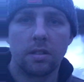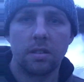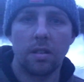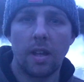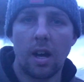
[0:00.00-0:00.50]

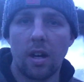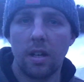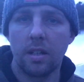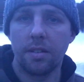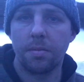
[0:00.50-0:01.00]
So that
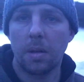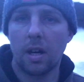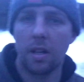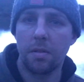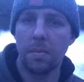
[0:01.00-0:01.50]
island
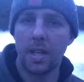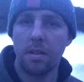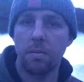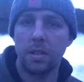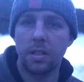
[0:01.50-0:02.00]
behind me,
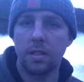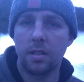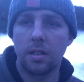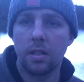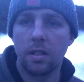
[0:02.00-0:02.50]
which is,